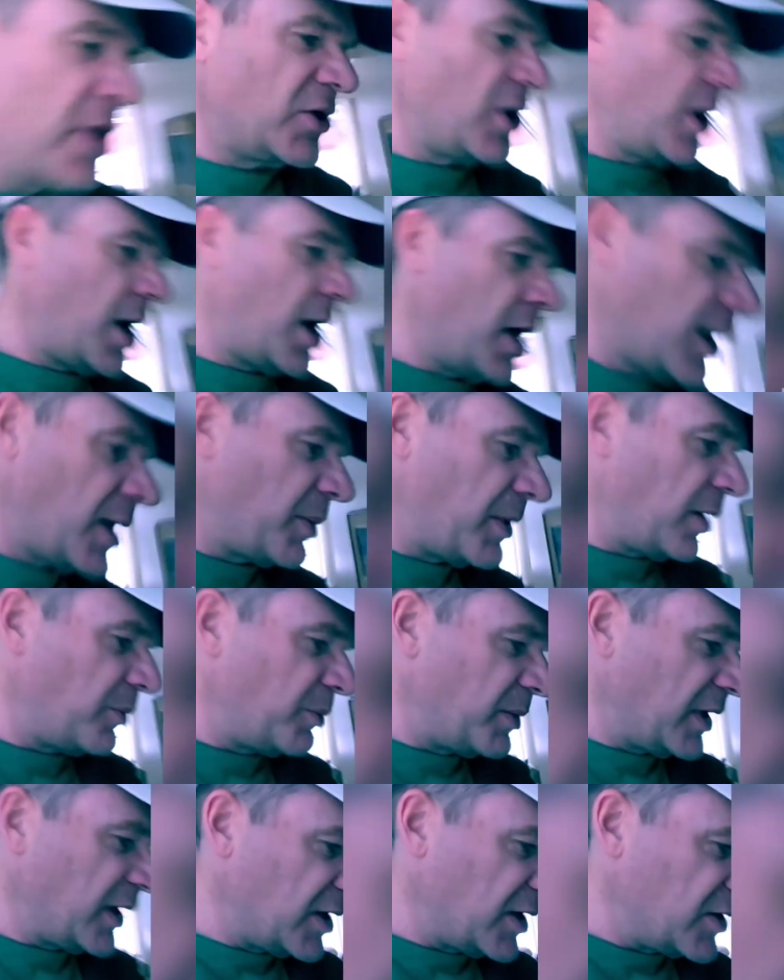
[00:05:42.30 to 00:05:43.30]
talk about
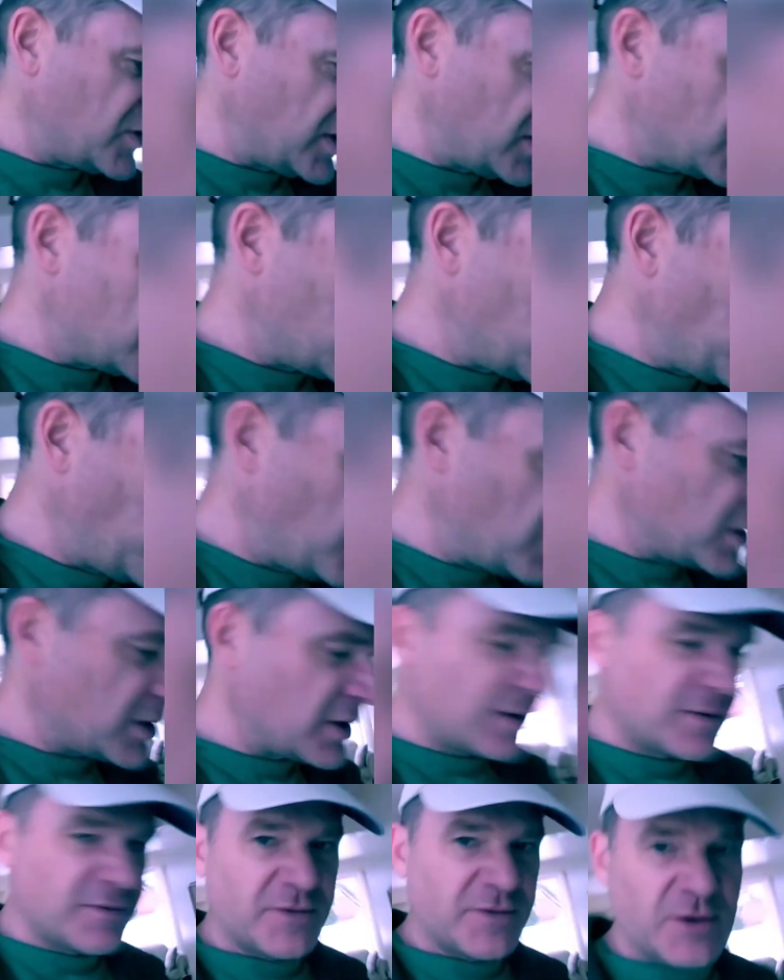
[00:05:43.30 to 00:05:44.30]
because it's the most
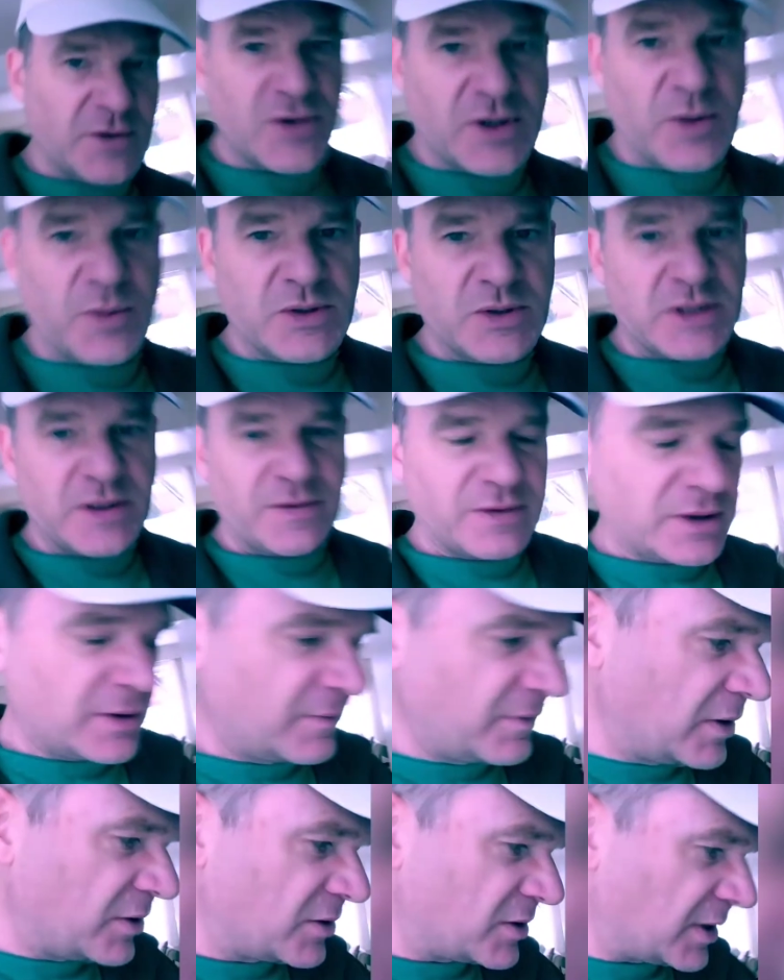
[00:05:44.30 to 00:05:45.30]
confusing. It was even
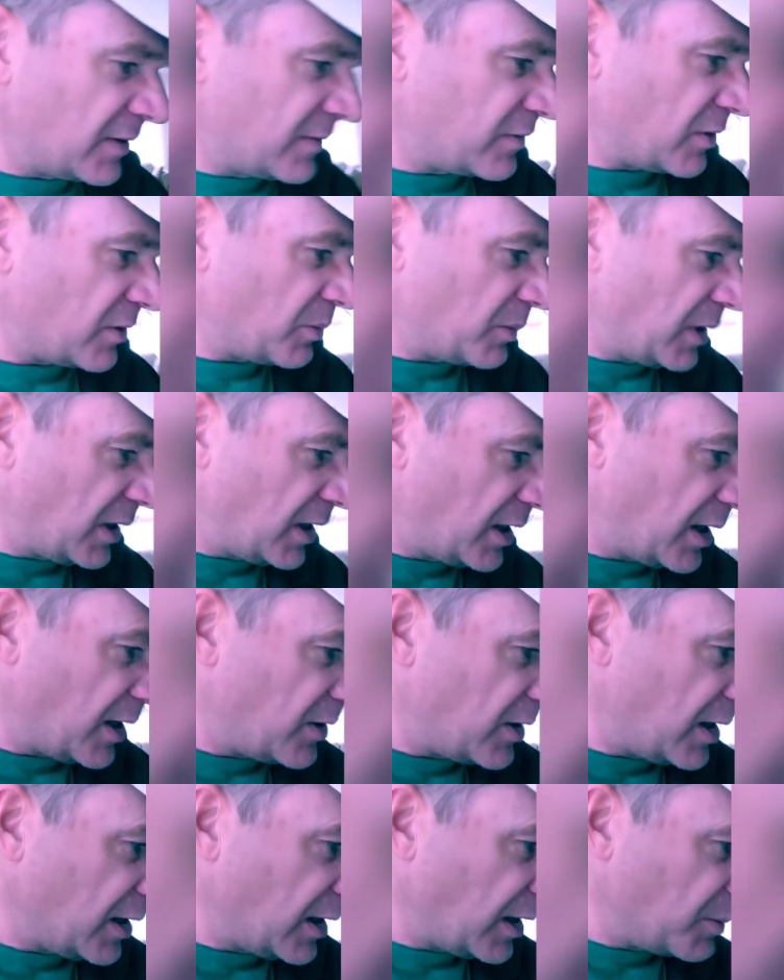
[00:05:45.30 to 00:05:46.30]
confusing for me. I
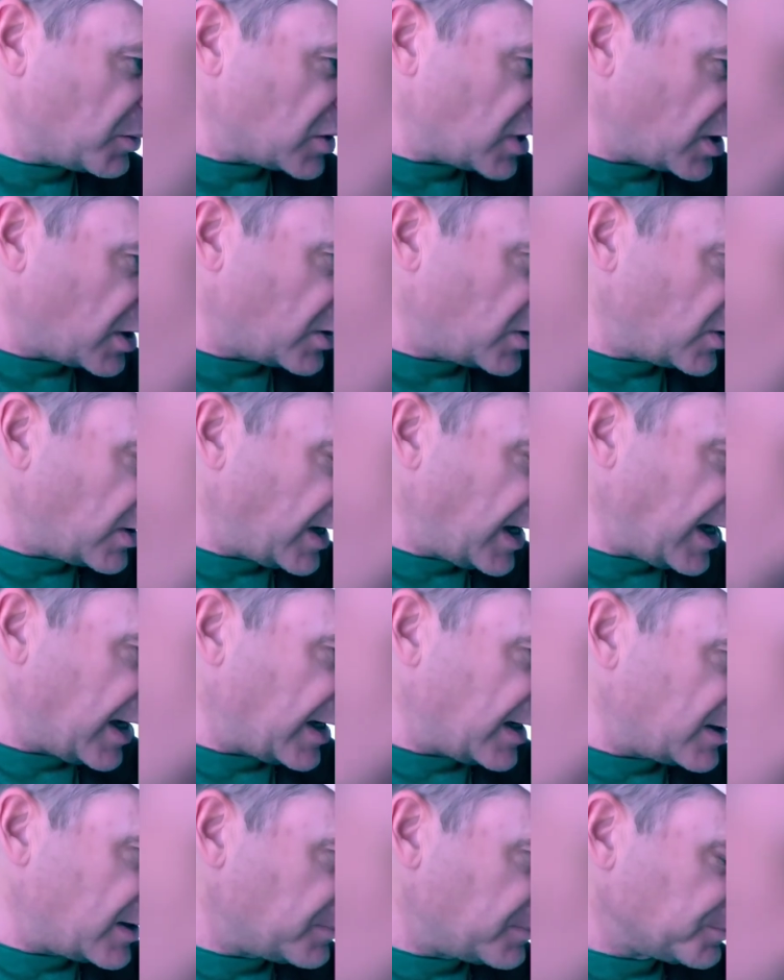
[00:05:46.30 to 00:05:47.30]
think I'm starting to get
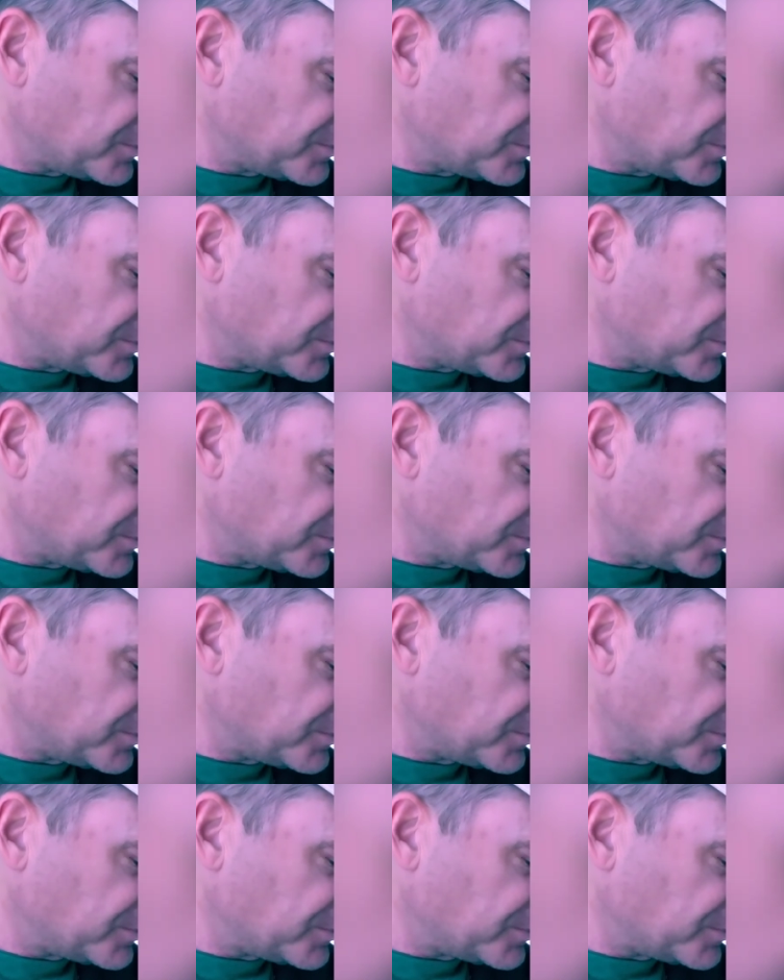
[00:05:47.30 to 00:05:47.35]
it.